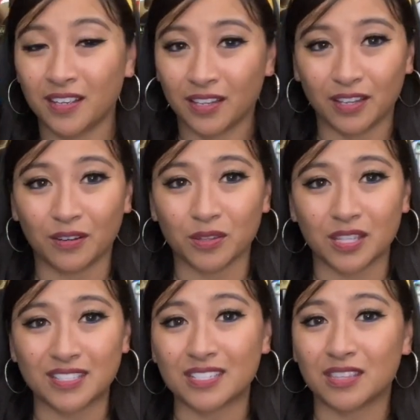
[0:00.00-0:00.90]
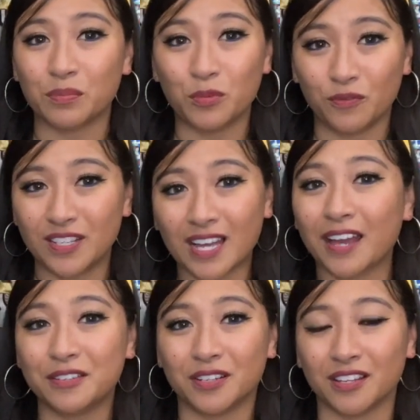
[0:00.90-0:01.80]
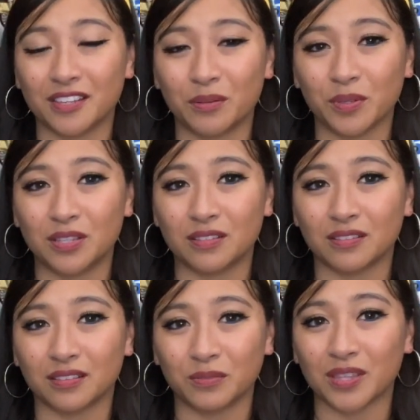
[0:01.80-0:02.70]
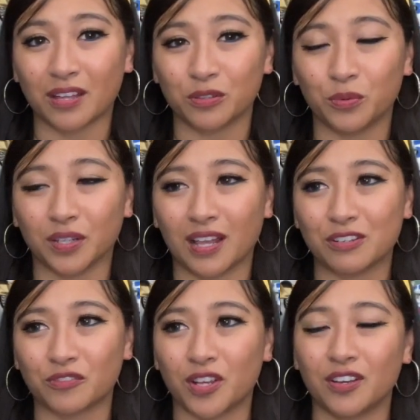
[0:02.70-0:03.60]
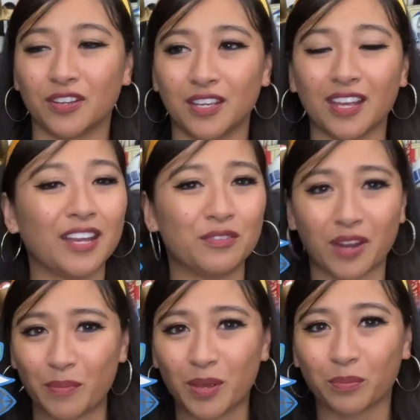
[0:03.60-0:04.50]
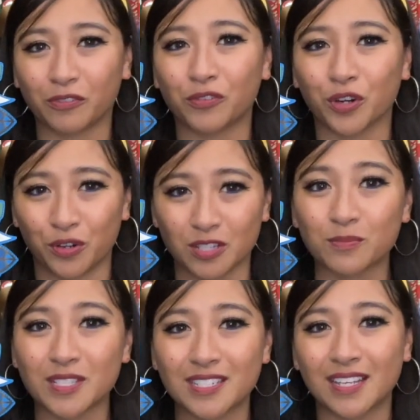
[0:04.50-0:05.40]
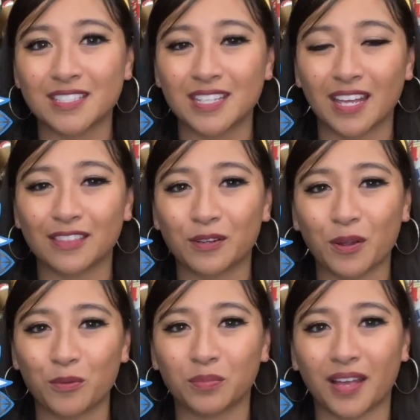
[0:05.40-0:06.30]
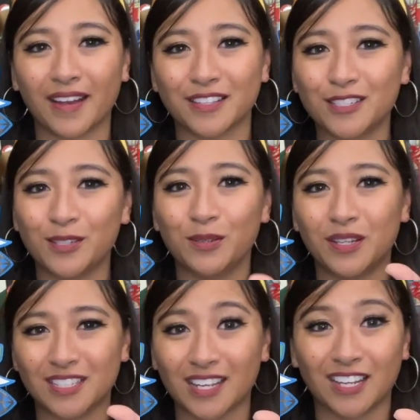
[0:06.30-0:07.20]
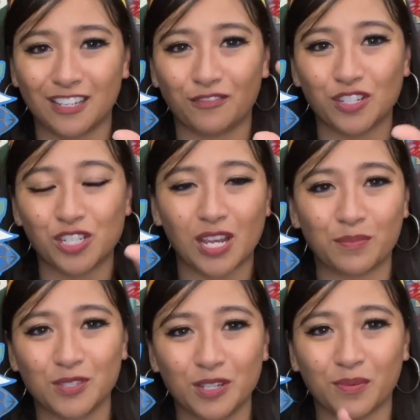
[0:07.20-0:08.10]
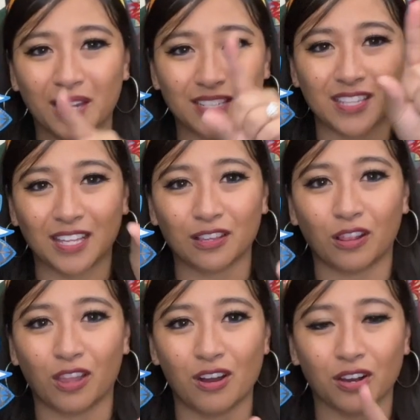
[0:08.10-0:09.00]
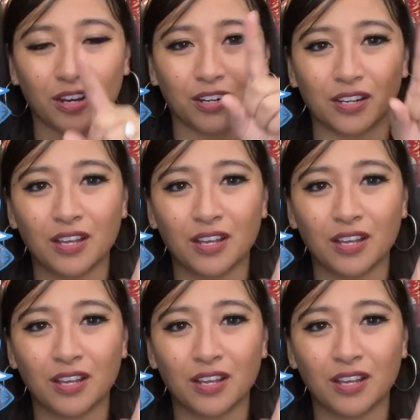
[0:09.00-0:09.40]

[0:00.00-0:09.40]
you know, the movie title on there without the word Loungefly on it. I know Nightmare Before Christmas tends to get their own plaque too, and it's like a different shape too, right? It's like the longer